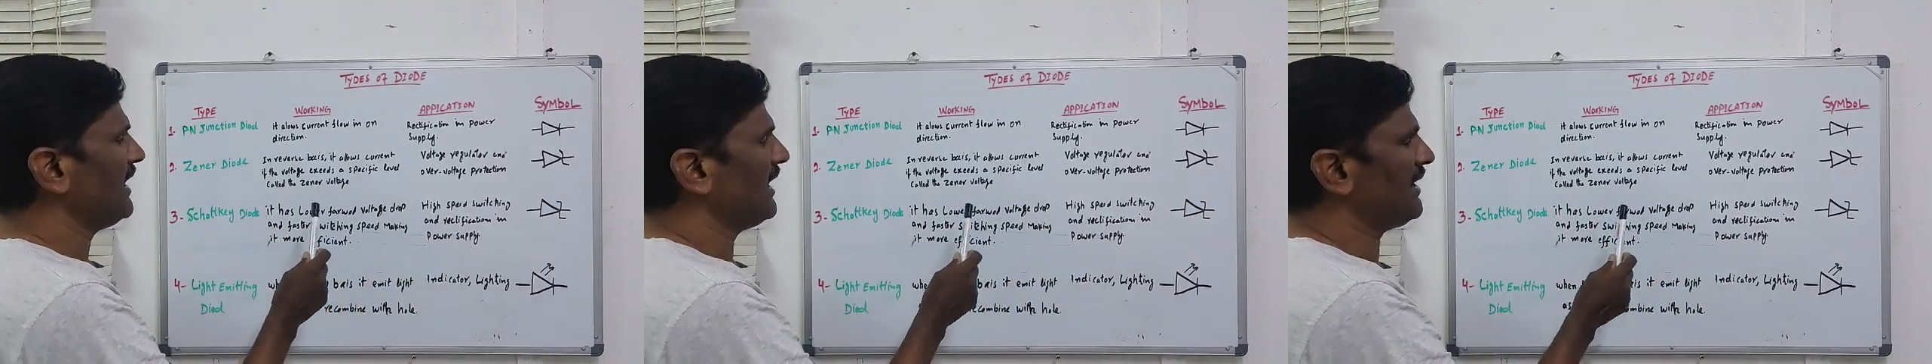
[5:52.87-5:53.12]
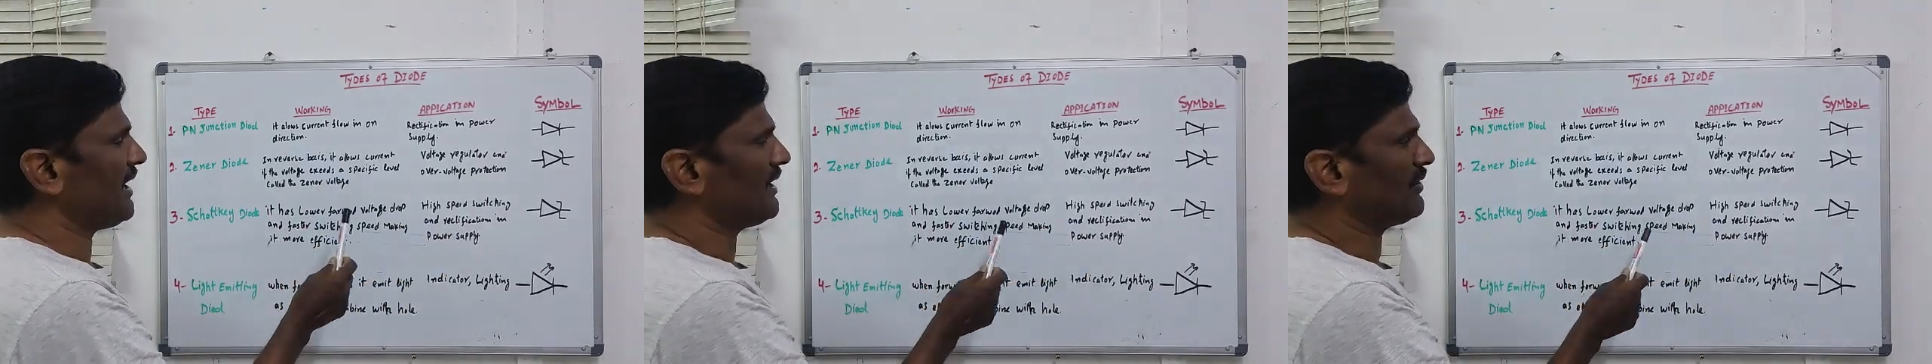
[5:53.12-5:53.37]

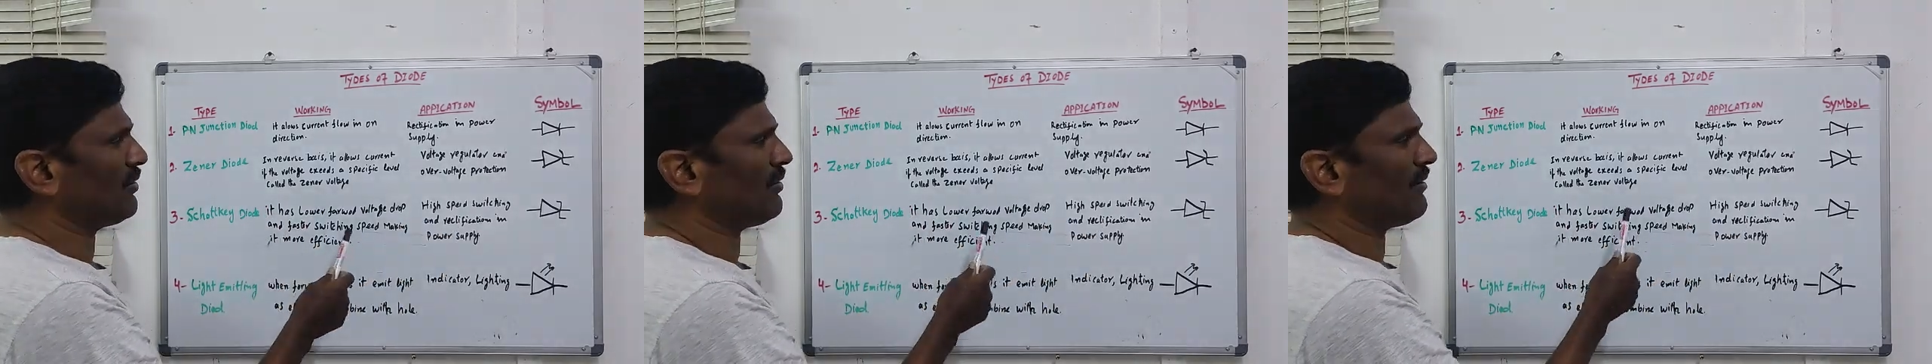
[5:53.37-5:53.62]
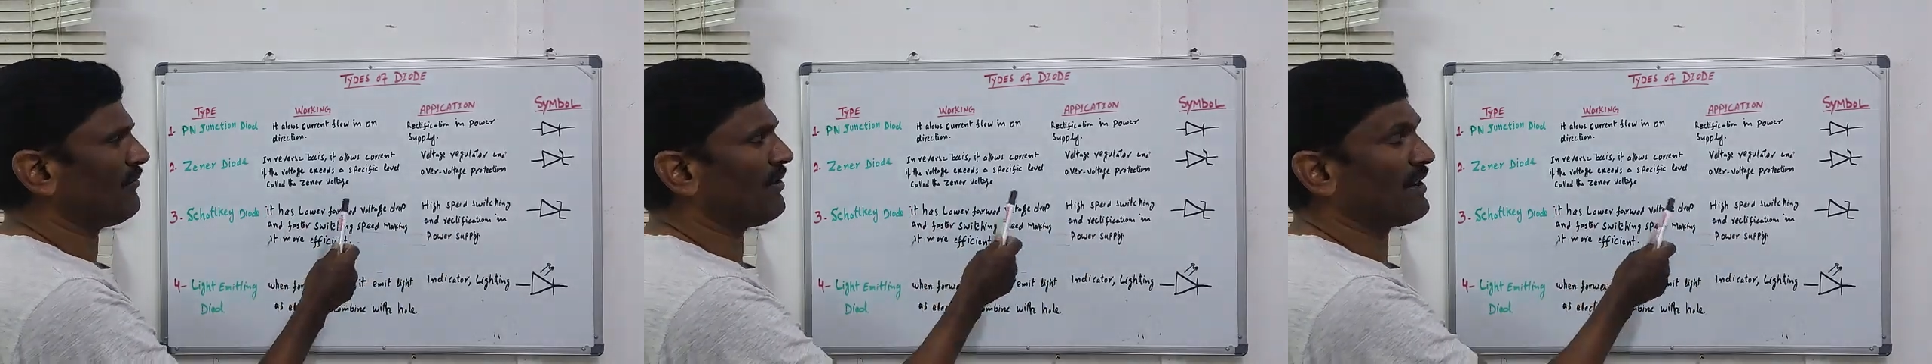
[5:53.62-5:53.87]
It
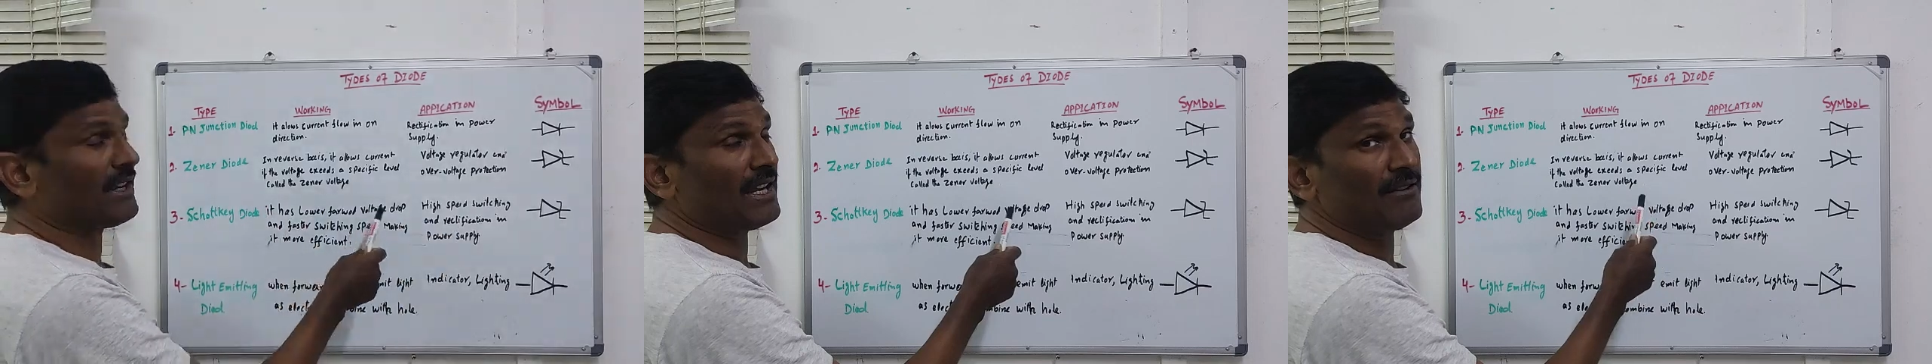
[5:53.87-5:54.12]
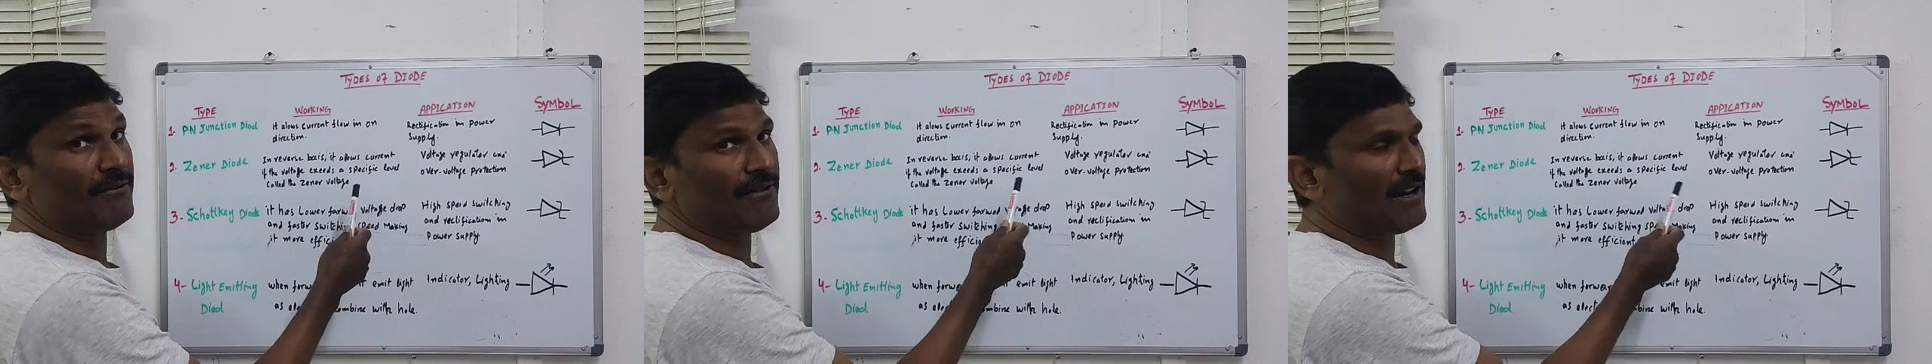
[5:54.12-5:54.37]
also work
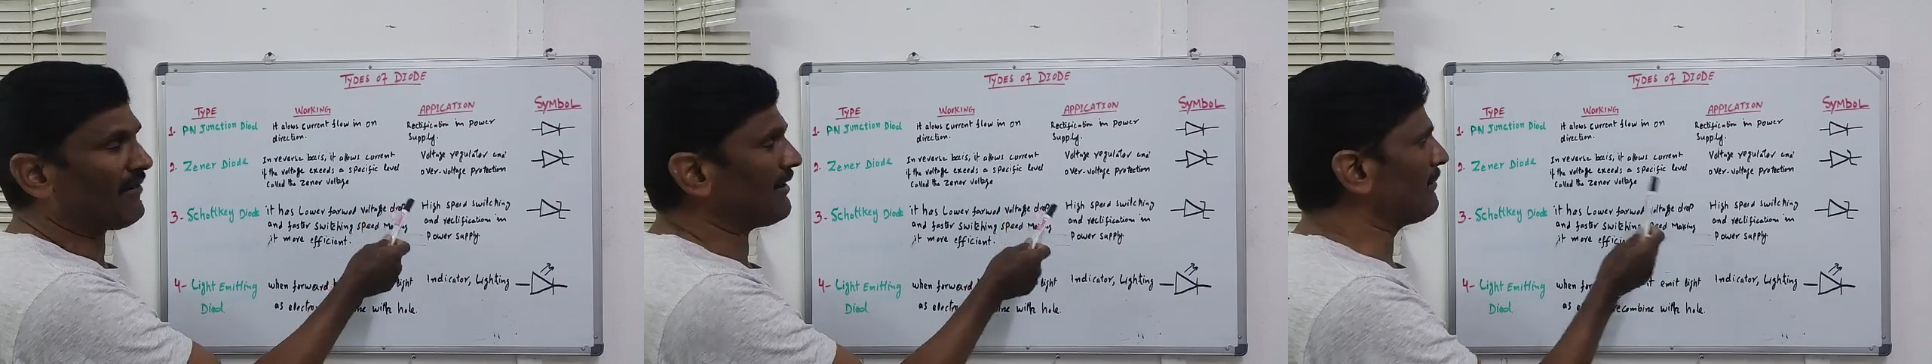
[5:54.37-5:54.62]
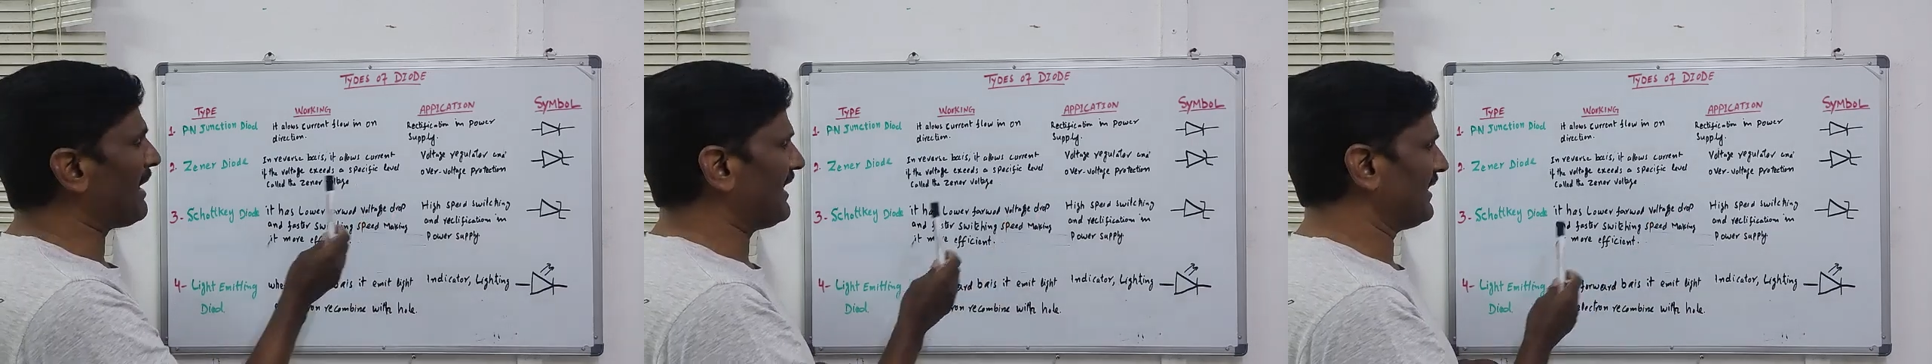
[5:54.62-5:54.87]
in
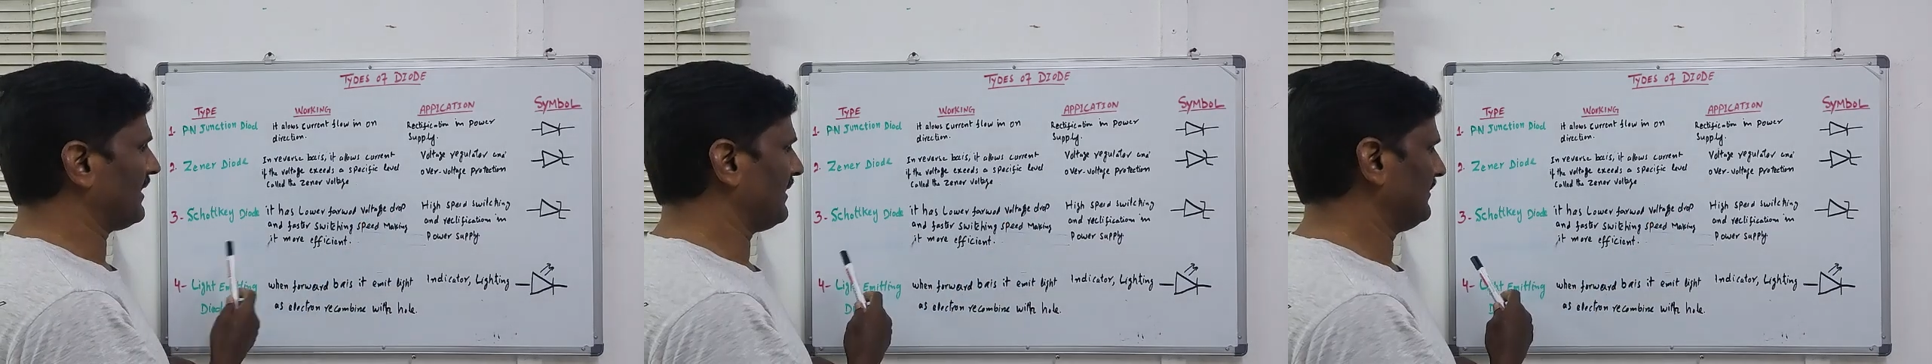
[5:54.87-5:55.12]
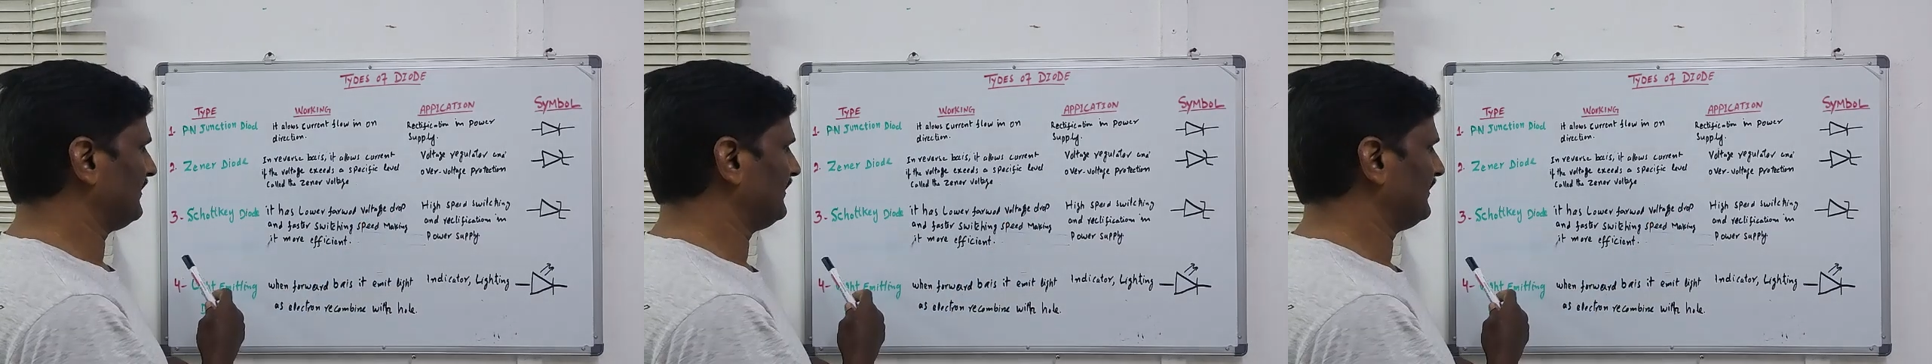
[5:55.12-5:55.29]
forward bias.